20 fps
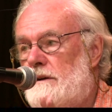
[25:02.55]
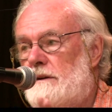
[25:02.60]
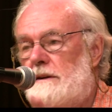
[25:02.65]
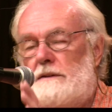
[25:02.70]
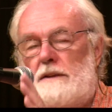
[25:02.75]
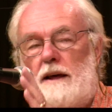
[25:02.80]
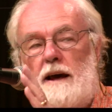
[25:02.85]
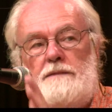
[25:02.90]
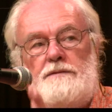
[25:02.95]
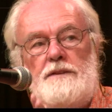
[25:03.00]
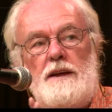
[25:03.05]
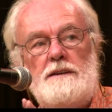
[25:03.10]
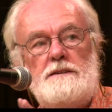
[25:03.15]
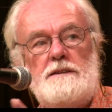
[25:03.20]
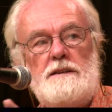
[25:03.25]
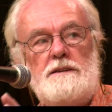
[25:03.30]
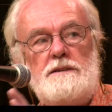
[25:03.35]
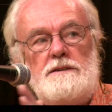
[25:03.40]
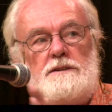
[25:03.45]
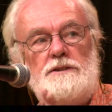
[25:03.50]
And if
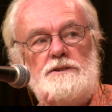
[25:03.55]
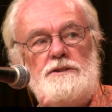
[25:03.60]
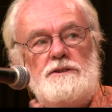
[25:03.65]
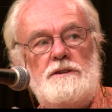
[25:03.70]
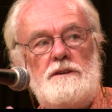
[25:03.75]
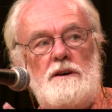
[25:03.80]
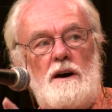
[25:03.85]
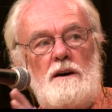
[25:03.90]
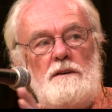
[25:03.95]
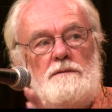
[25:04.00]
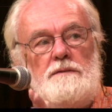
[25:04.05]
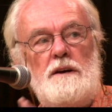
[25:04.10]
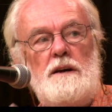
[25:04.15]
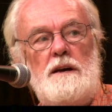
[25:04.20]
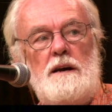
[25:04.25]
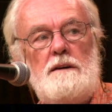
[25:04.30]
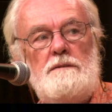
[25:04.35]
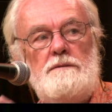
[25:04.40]
that's a condition of